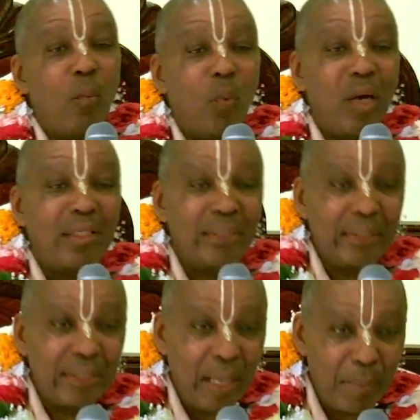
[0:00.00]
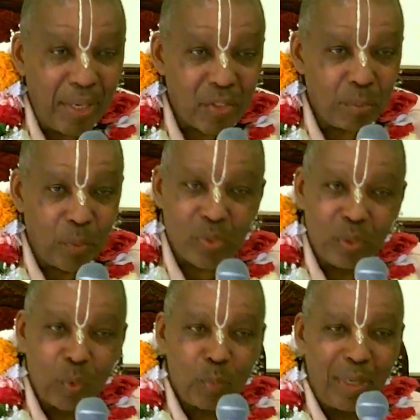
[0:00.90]
what am I supposed to
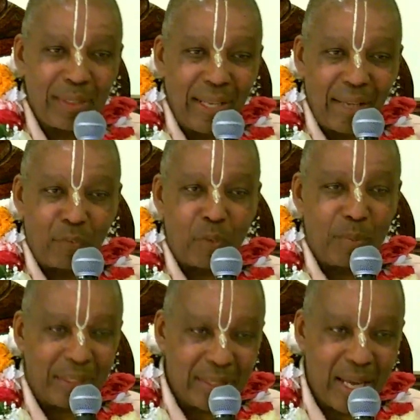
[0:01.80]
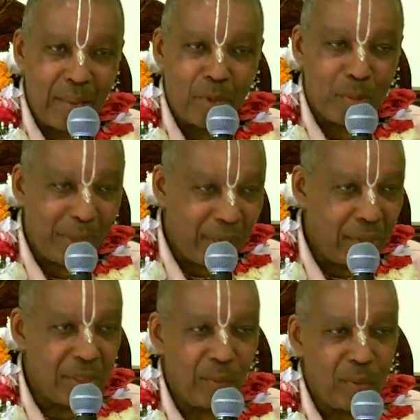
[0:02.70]
do with my life, with my time, with my
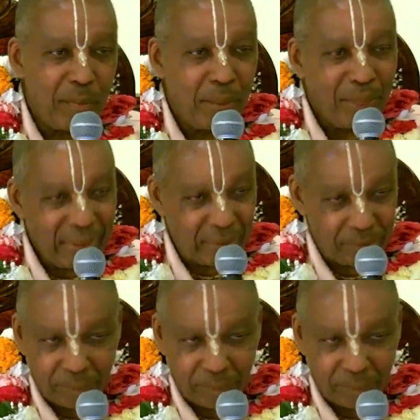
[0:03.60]
energy, with my money?